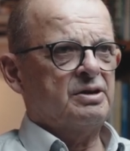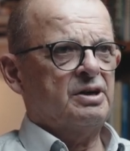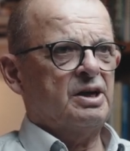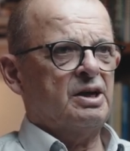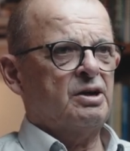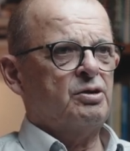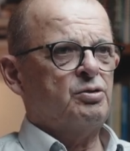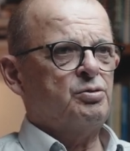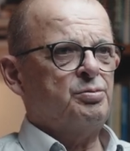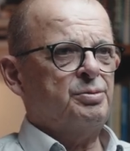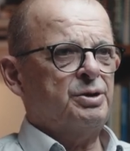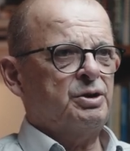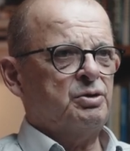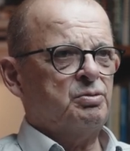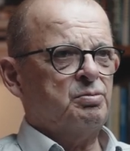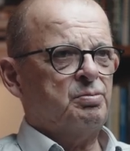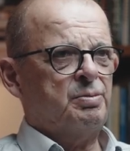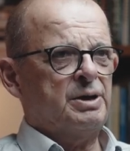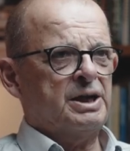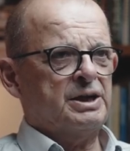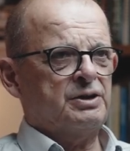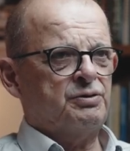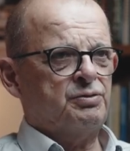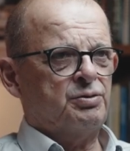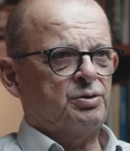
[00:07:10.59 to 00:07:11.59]
Aluminum
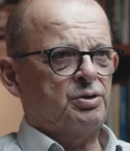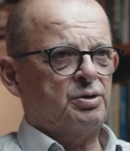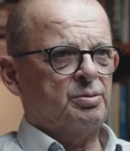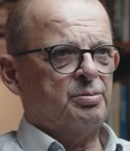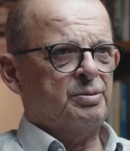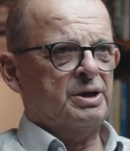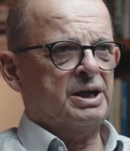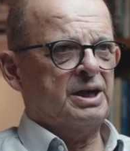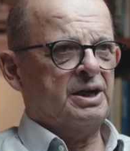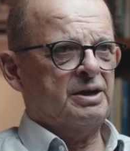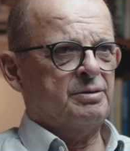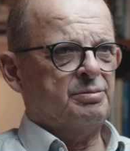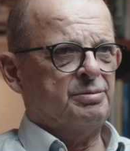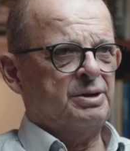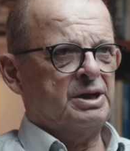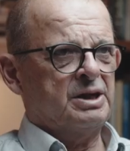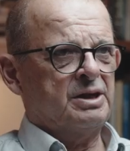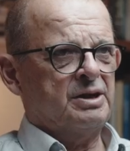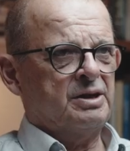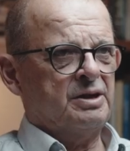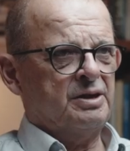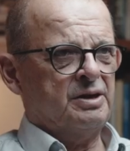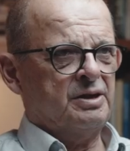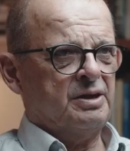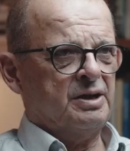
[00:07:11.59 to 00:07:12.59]
platform can
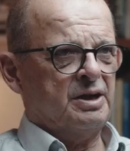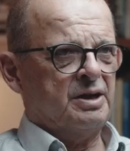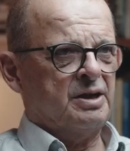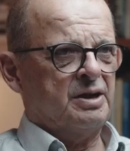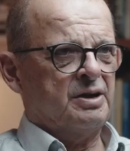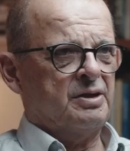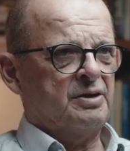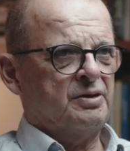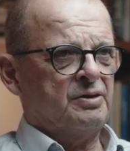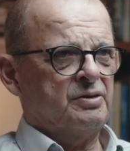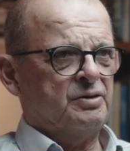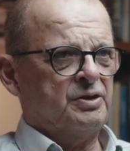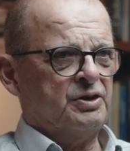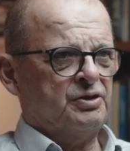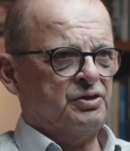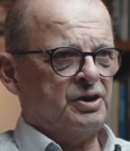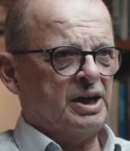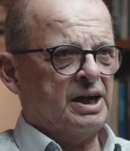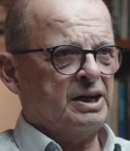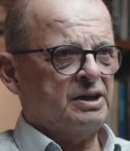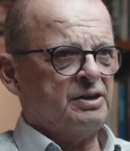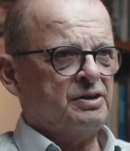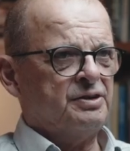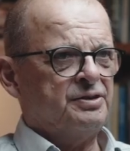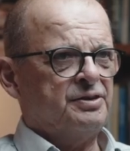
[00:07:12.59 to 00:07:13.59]
be
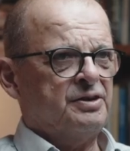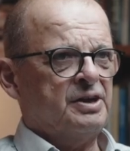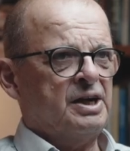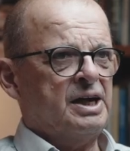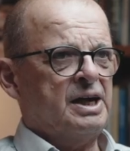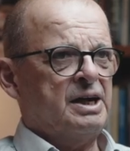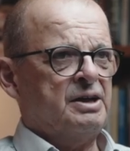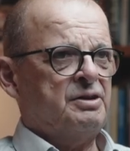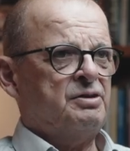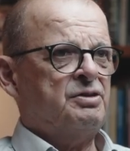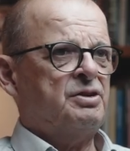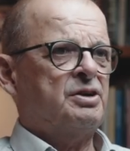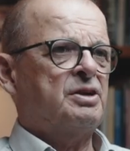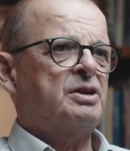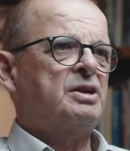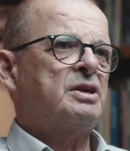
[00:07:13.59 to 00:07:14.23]
recycled, and